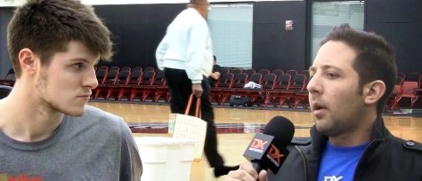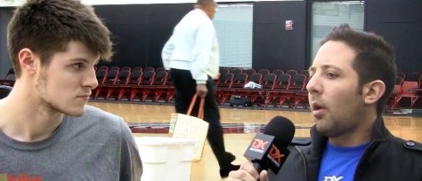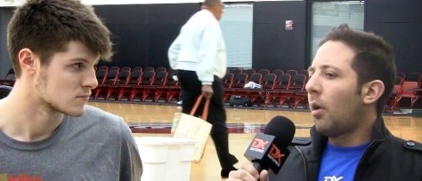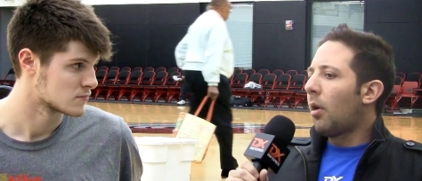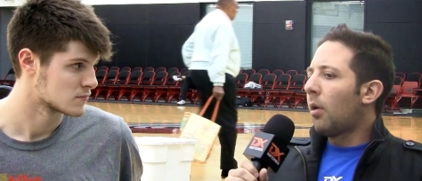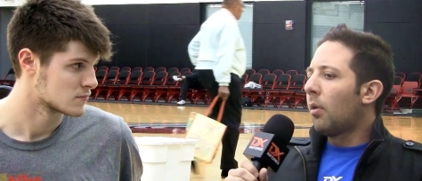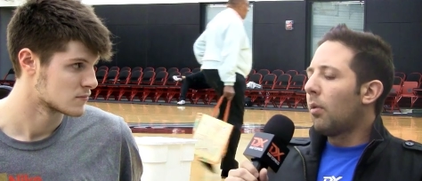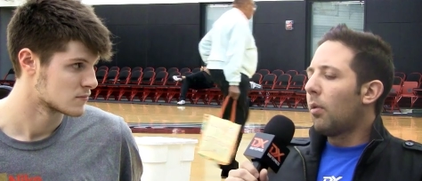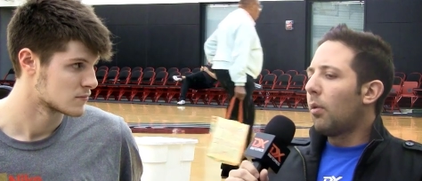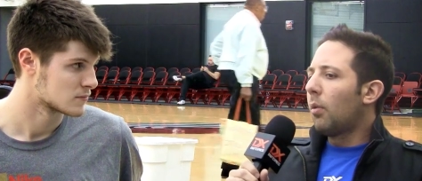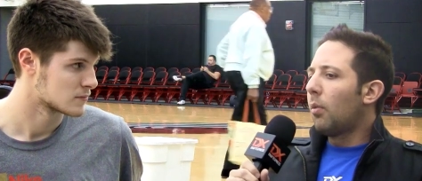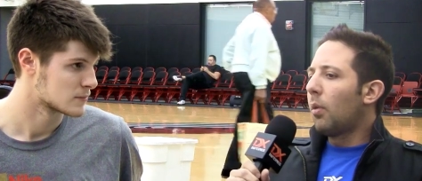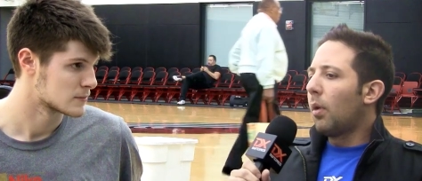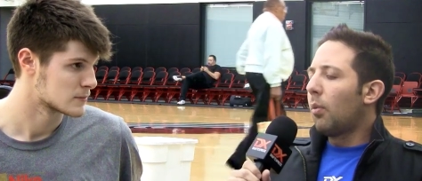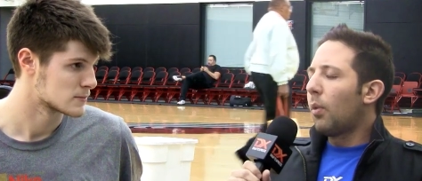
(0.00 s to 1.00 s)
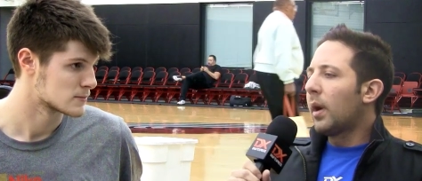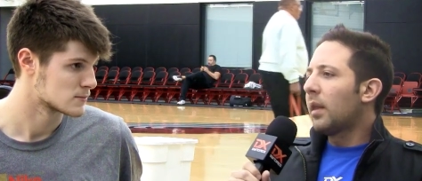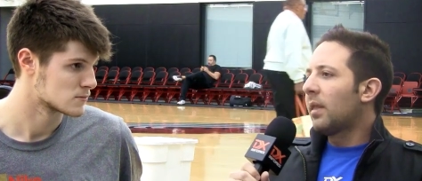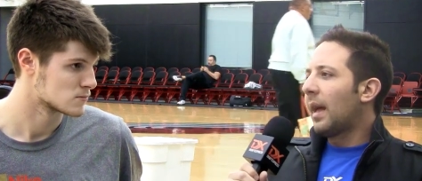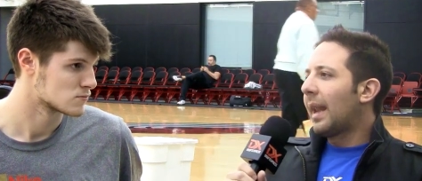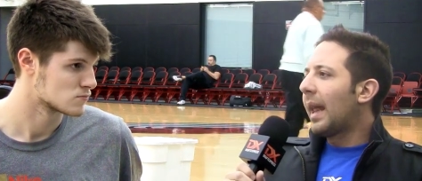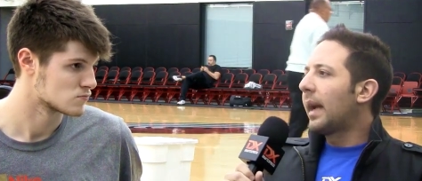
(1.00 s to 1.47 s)
Speaker 1: at all.
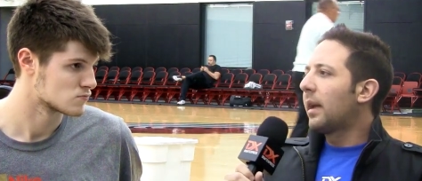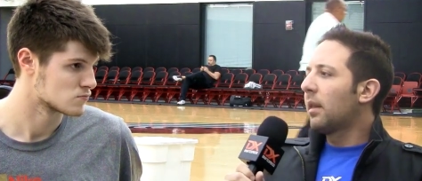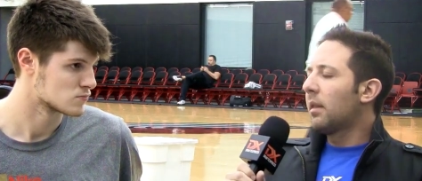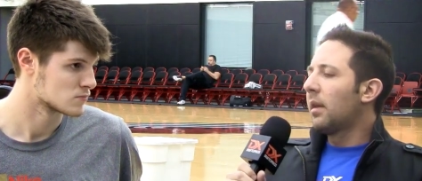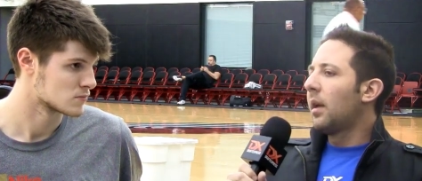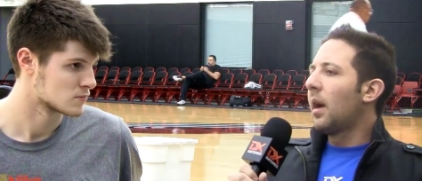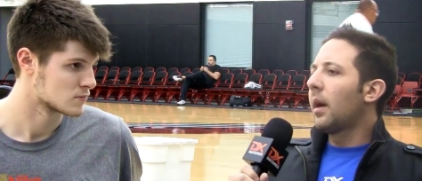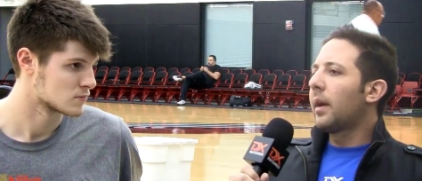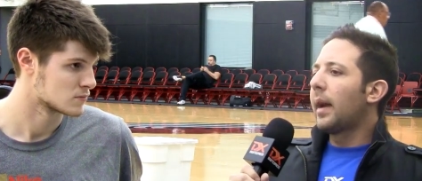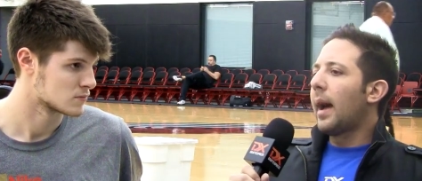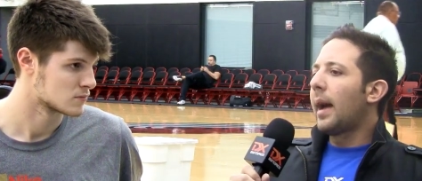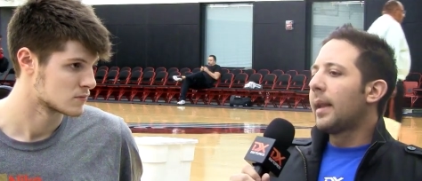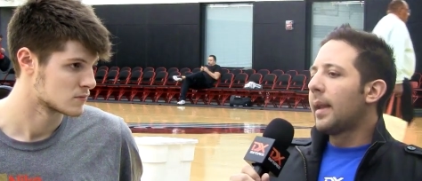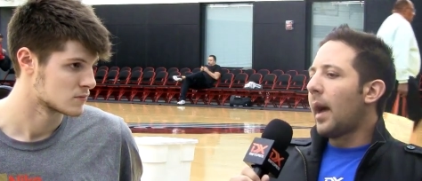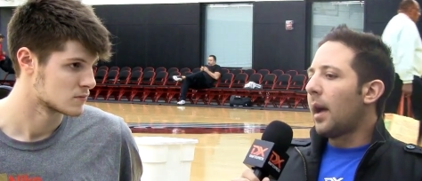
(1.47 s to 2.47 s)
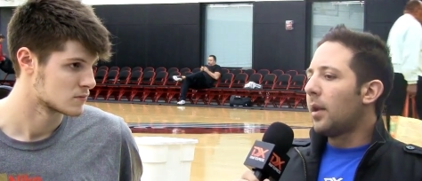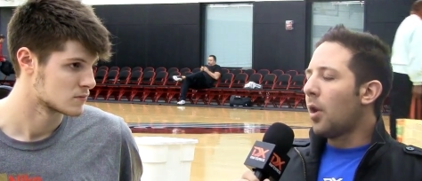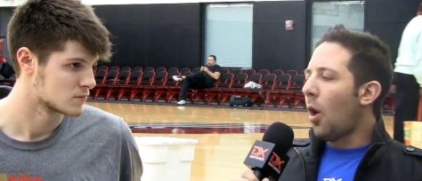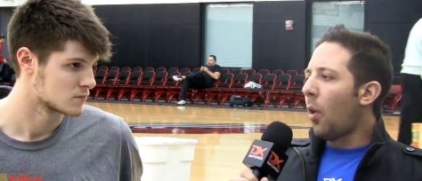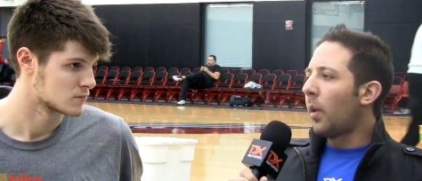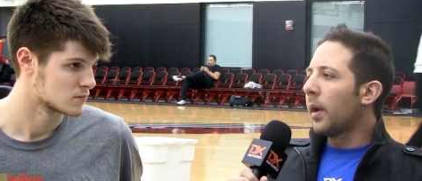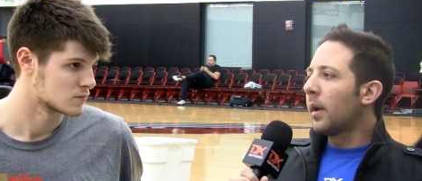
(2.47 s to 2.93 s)
What is that like as a young guy,
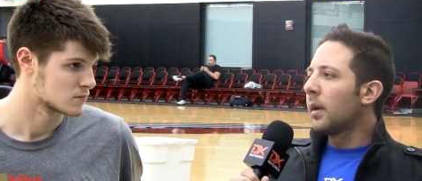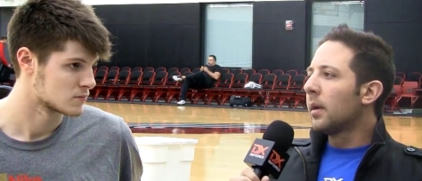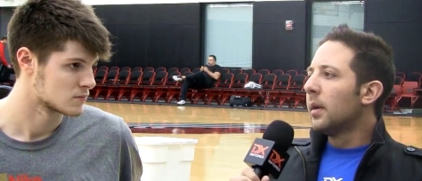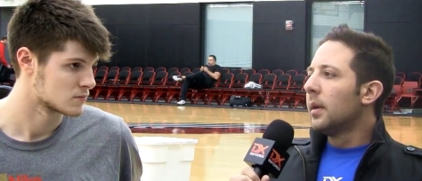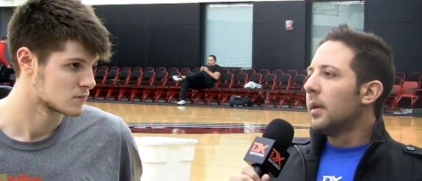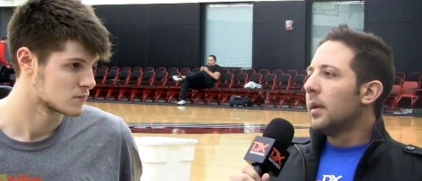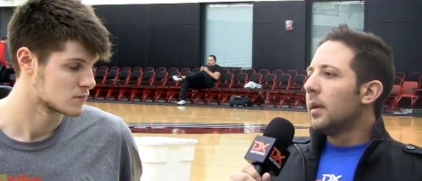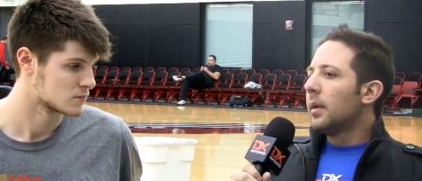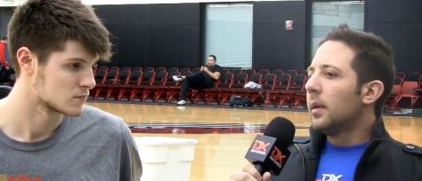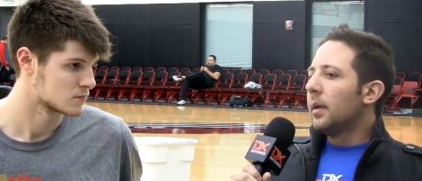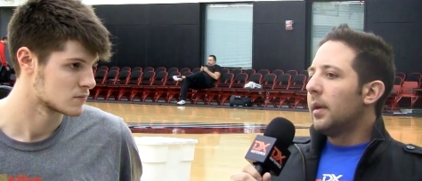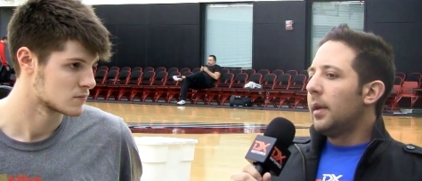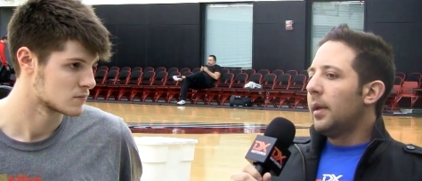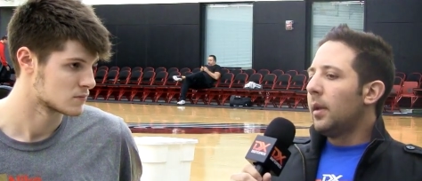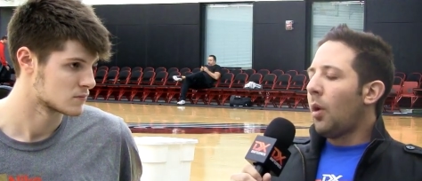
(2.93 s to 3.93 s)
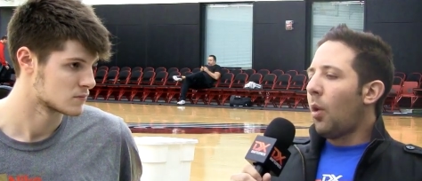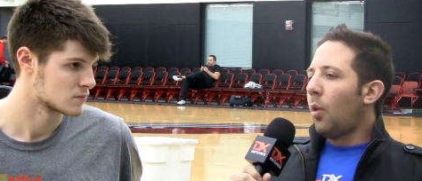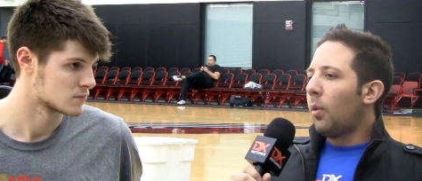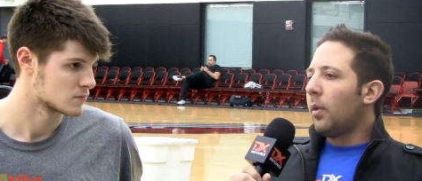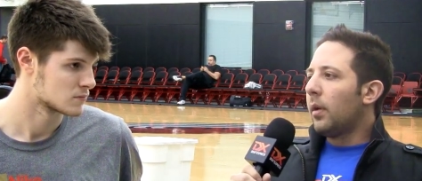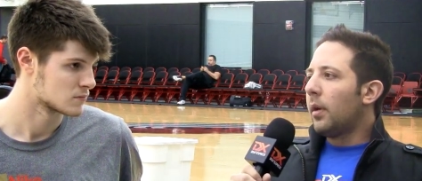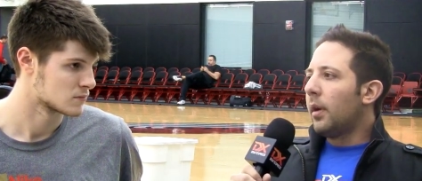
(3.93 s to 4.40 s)
not knowing, you
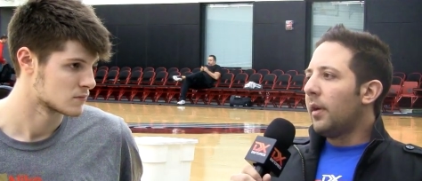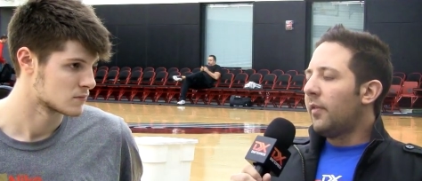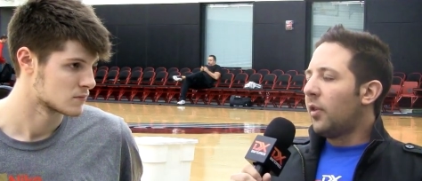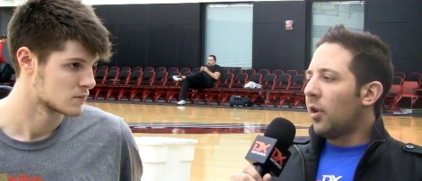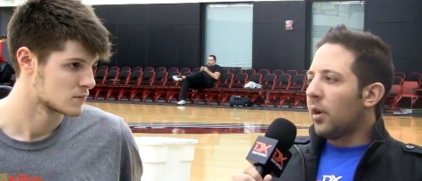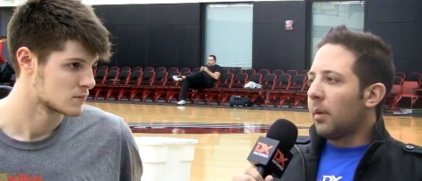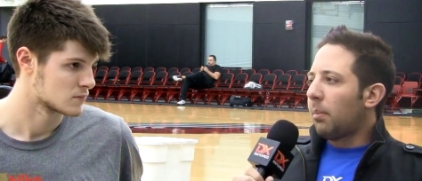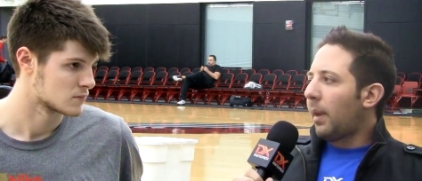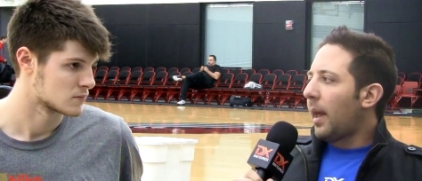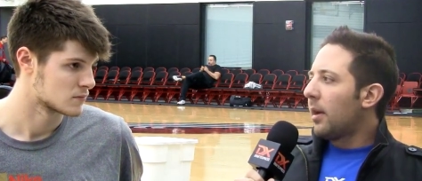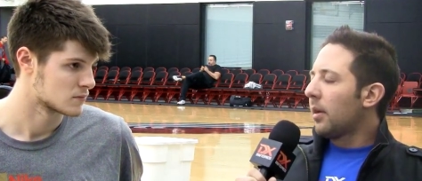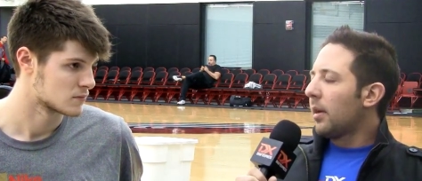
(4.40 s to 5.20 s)
know, if you're going to play